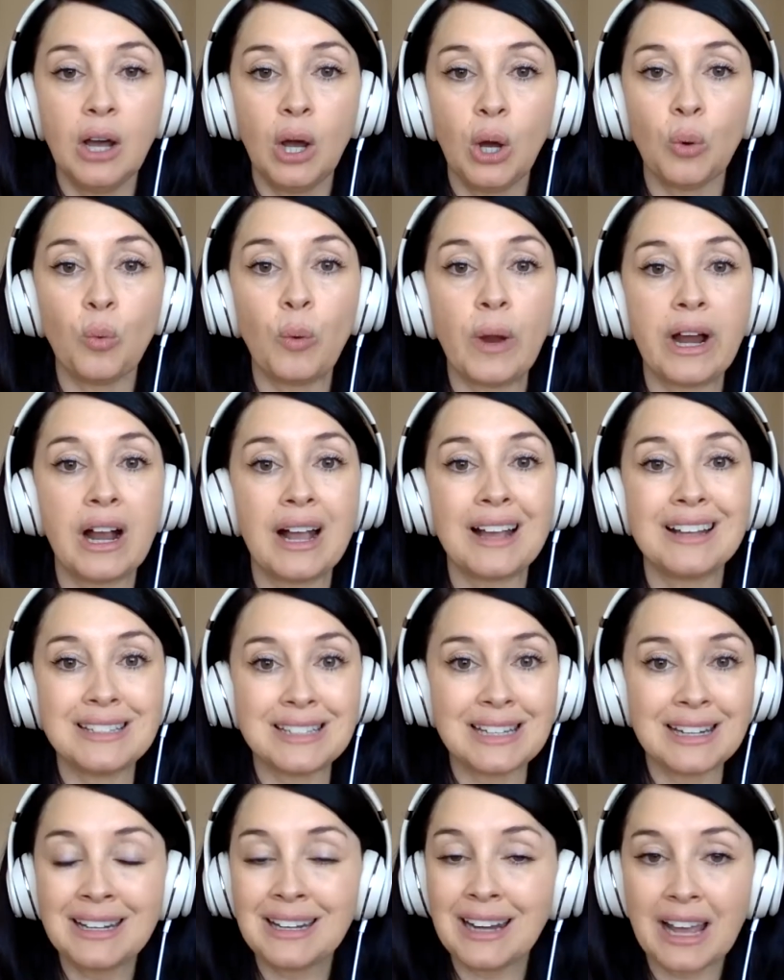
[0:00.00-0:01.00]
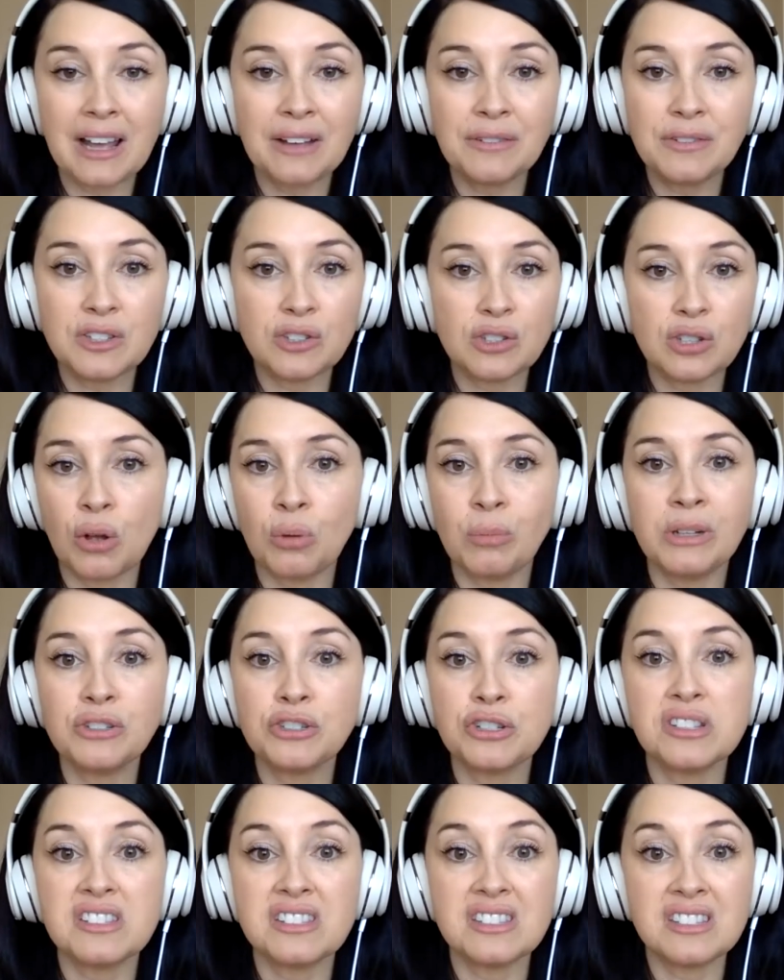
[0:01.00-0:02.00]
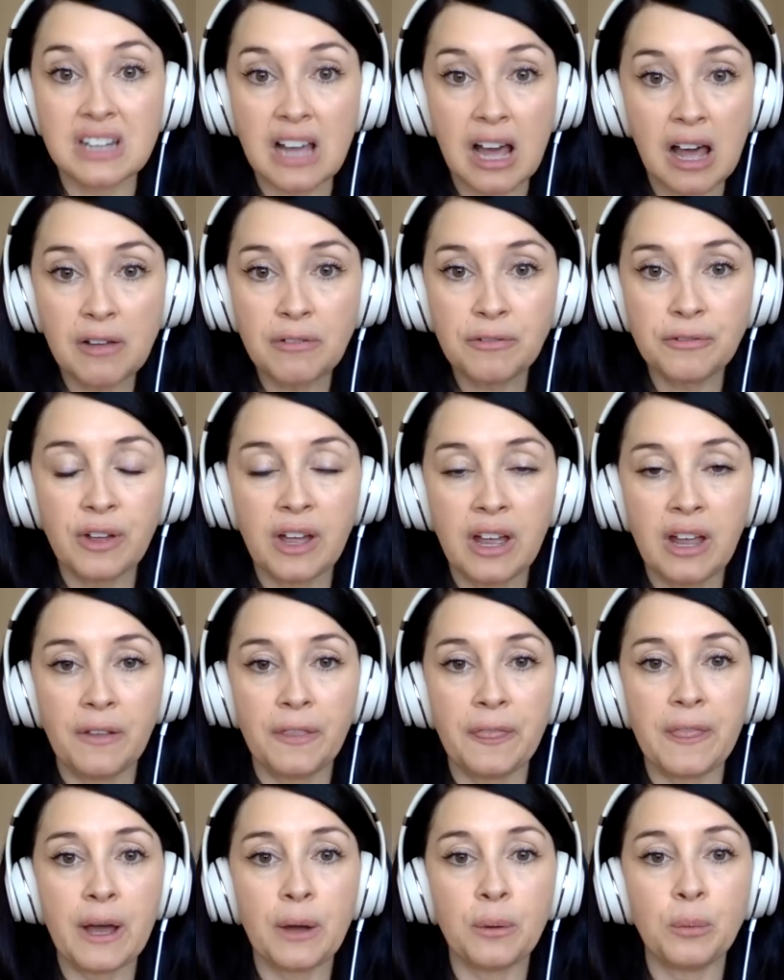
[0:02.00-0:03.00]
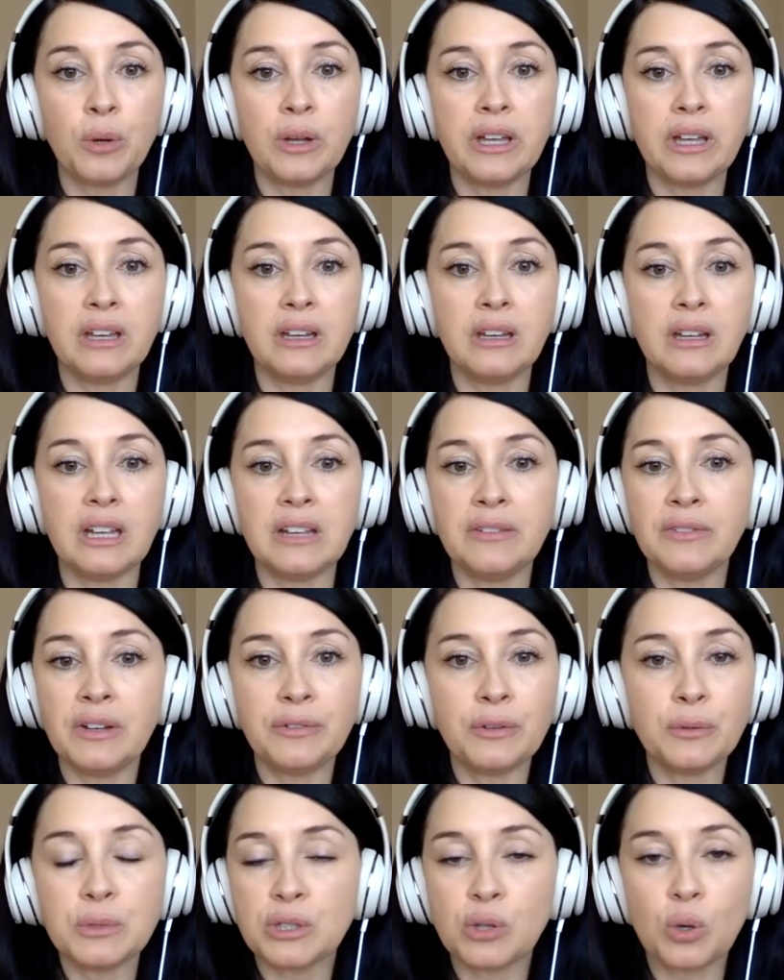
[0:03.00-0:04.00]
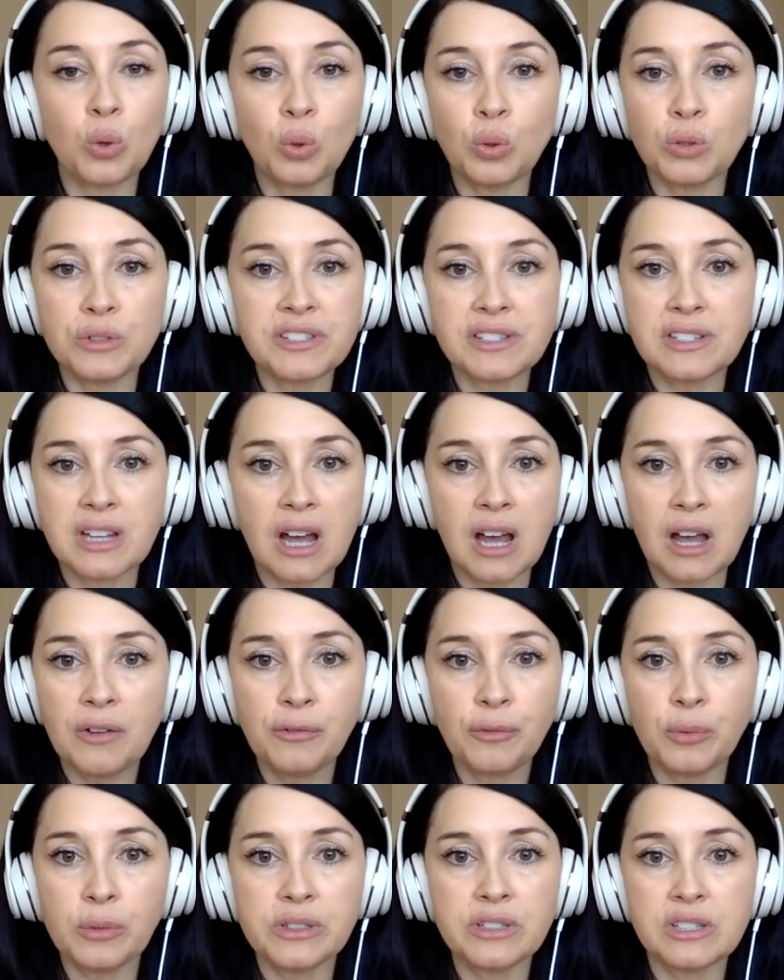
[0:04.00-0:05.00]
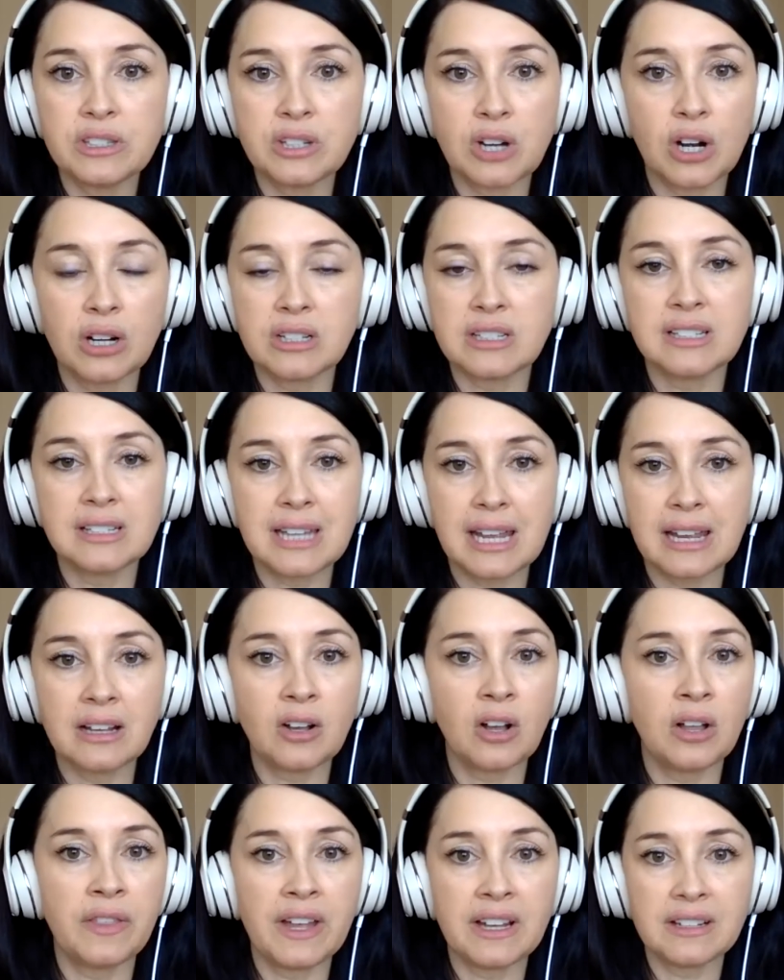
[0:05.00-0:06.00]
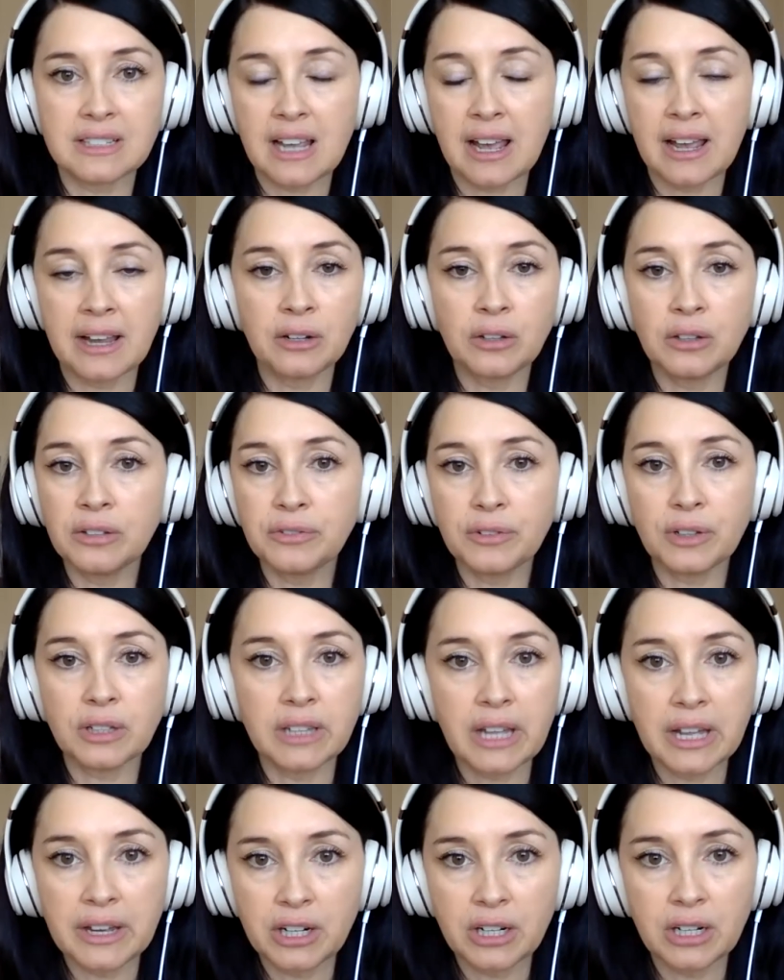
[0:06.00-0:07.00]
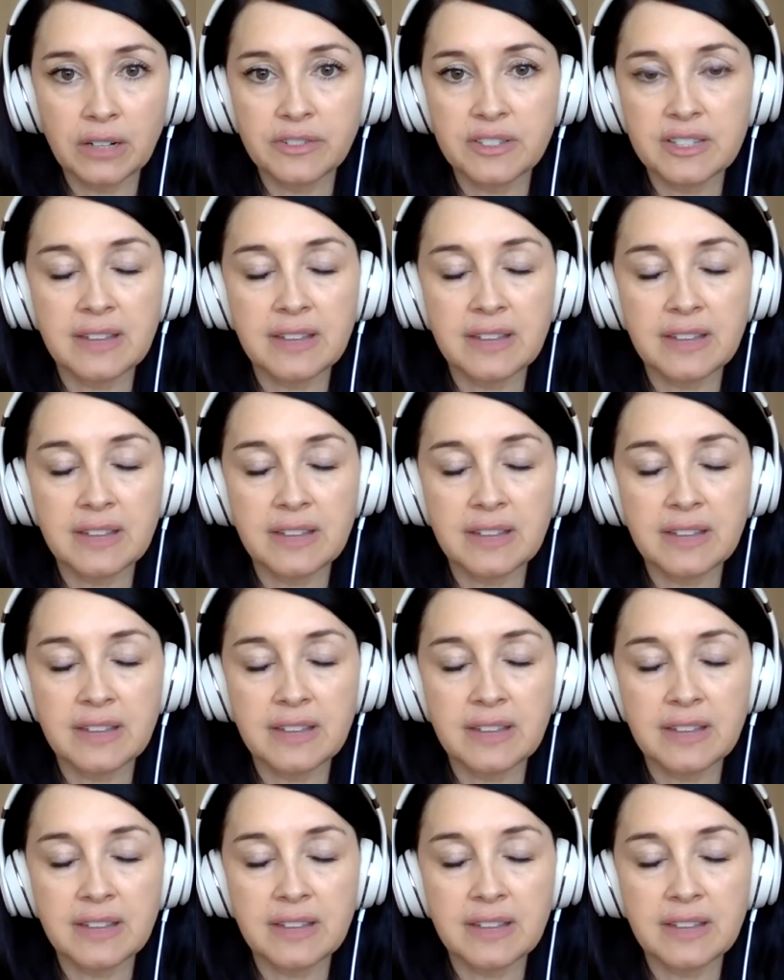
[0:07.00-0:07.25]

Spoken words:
where I didn't have so much stuff that would, even if it was cool stuff, would start to take on that title of clutter.